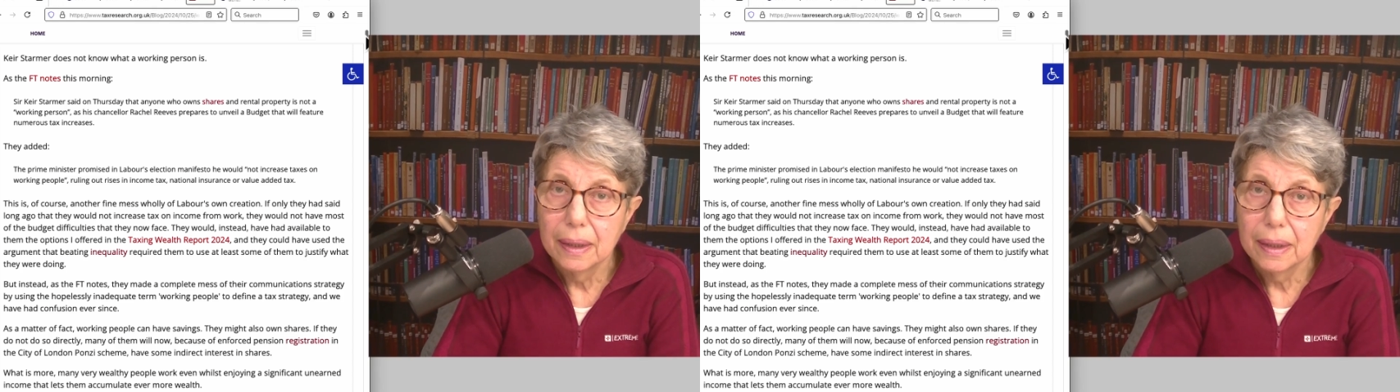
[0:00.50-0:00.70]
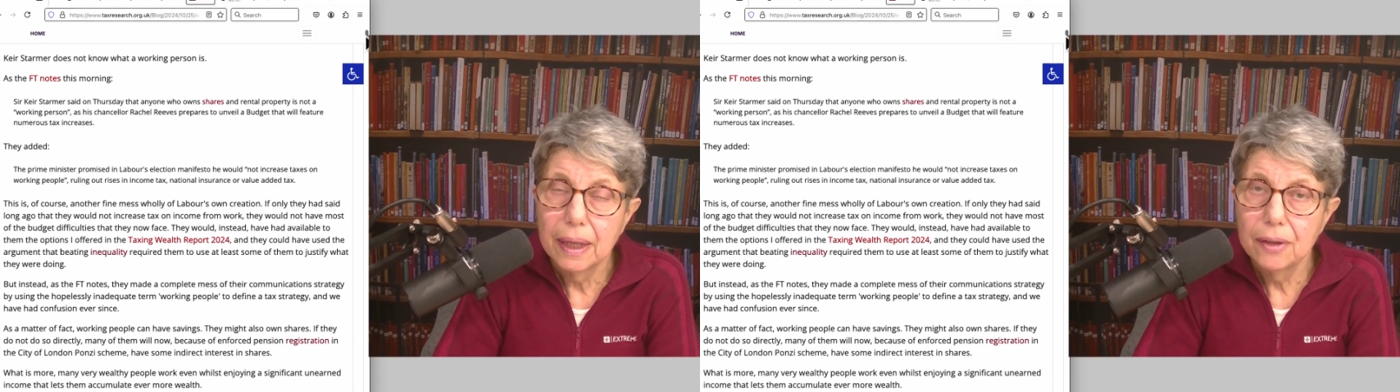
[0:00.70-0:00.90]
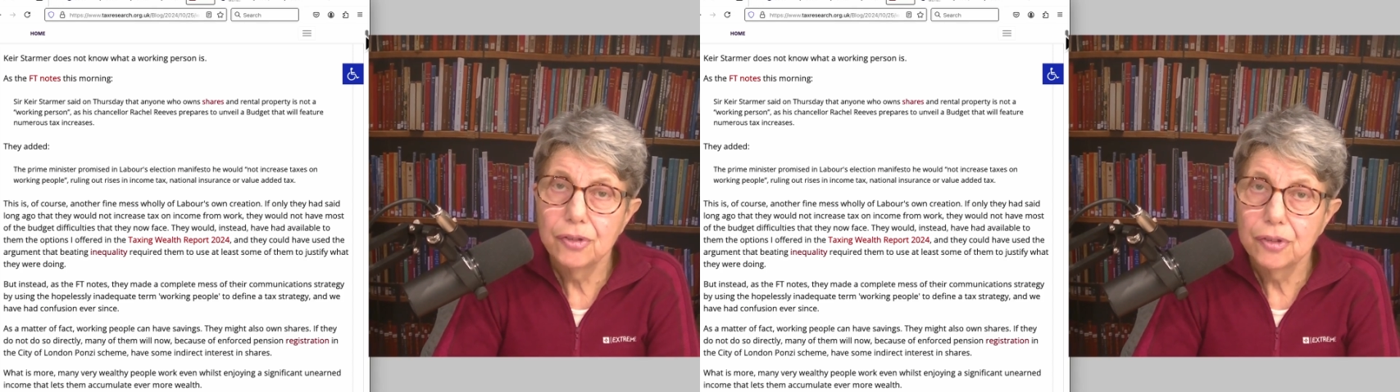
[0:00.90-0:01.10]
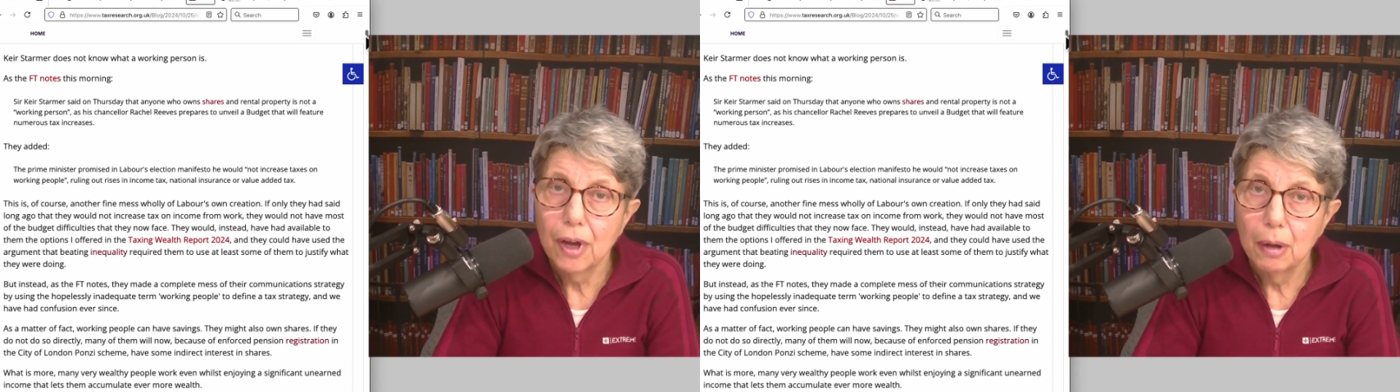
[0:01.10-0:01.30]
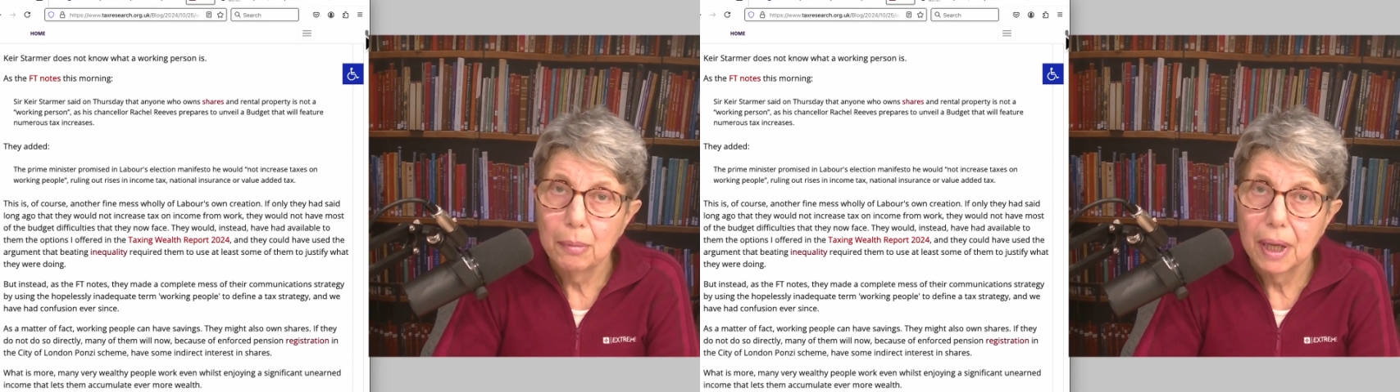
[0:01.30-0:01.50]
Keir
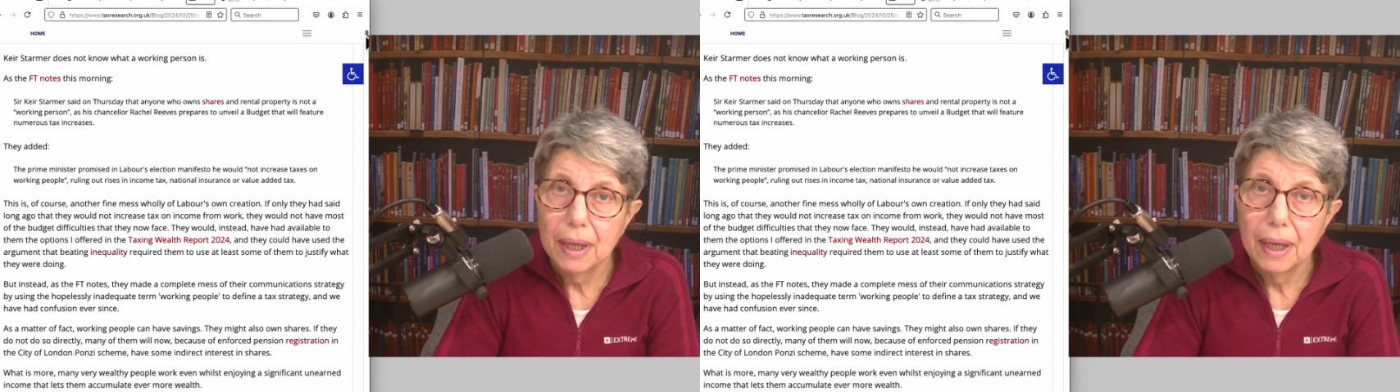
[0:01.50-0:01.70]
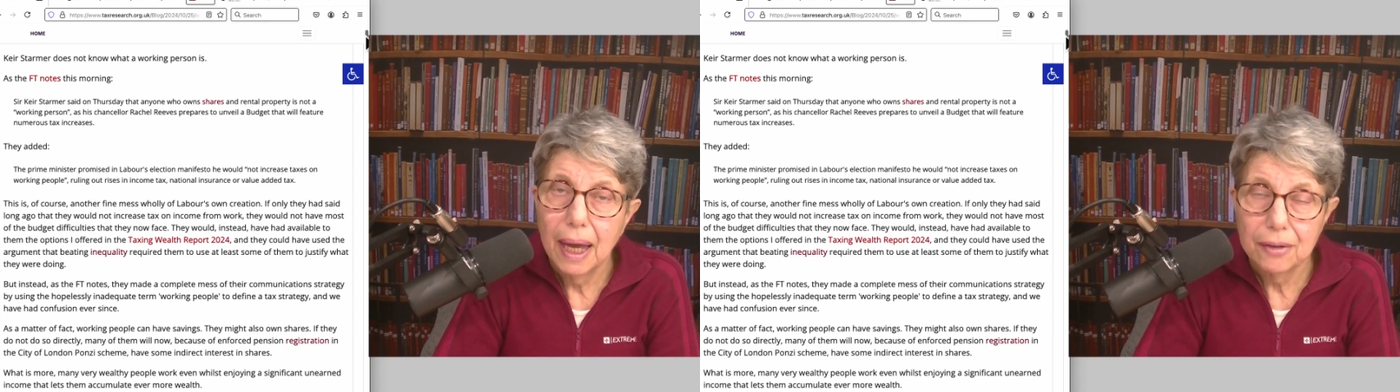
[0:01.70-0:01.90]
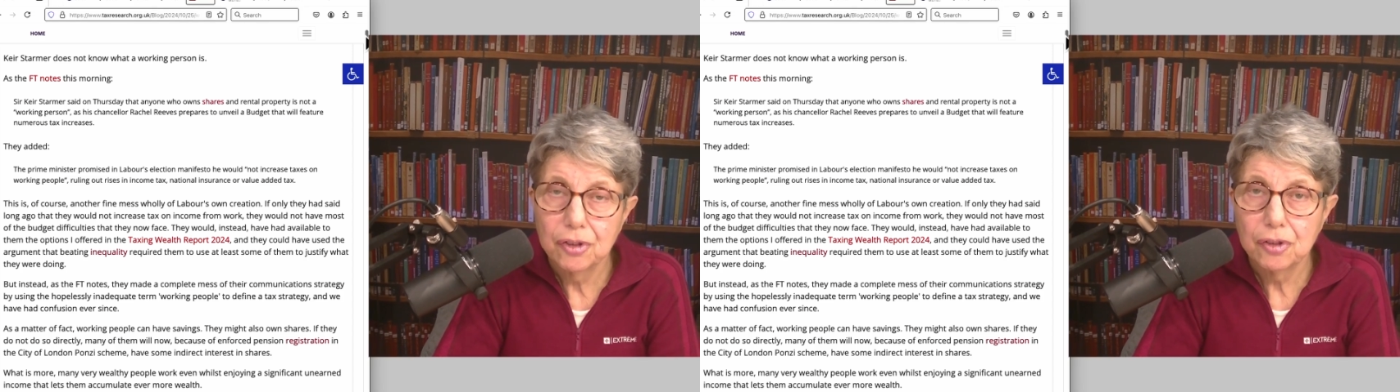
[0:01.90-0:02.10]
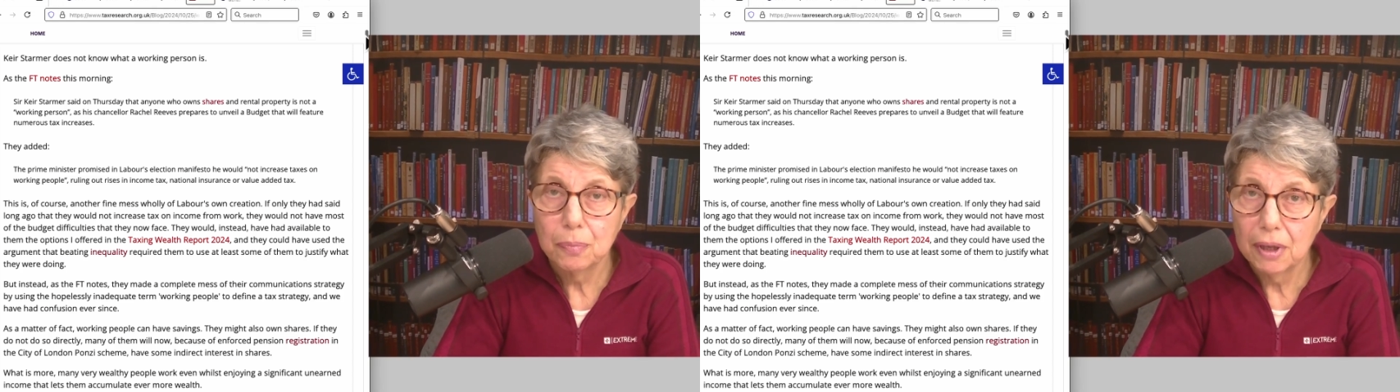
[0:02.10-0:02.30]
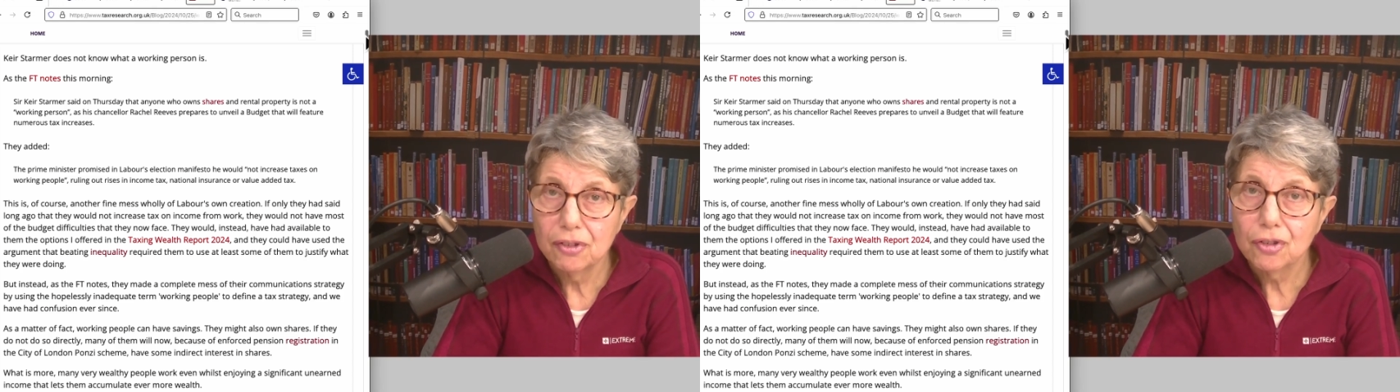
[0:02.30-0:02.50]
Starmer has as
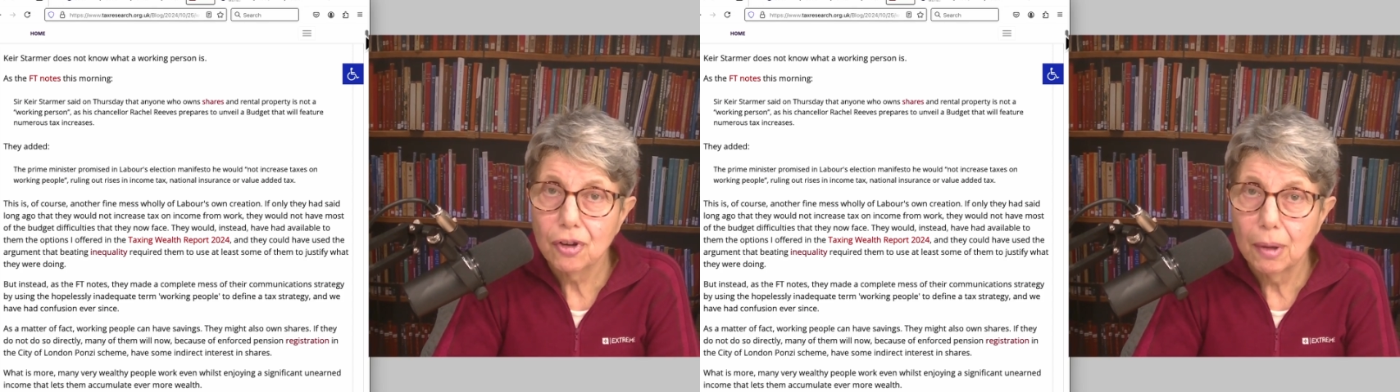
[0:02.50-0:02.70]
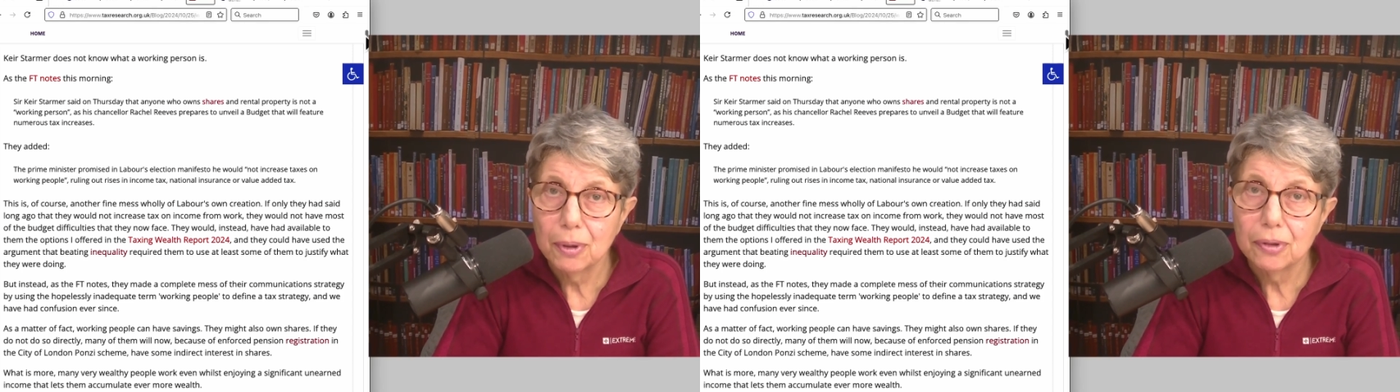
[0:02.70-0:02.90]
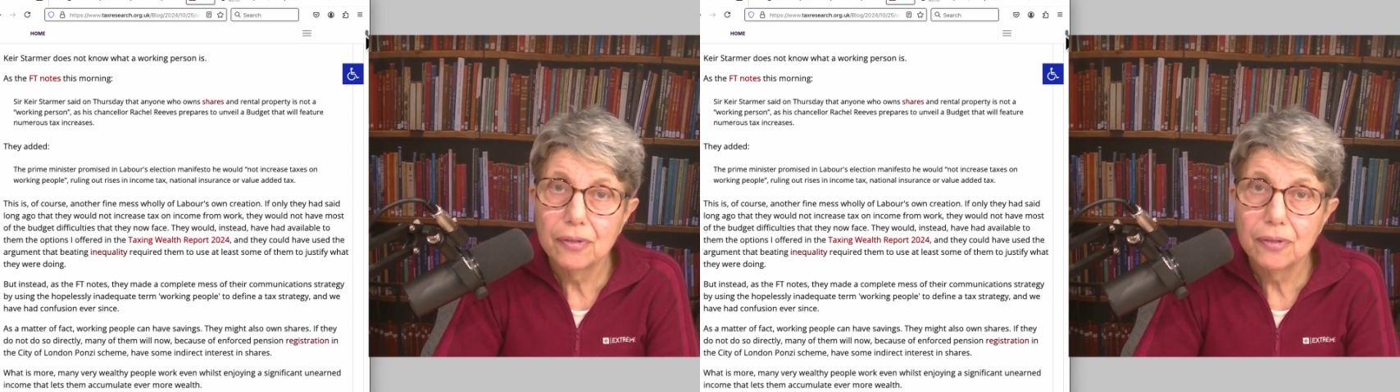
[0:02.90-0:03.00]
much trouble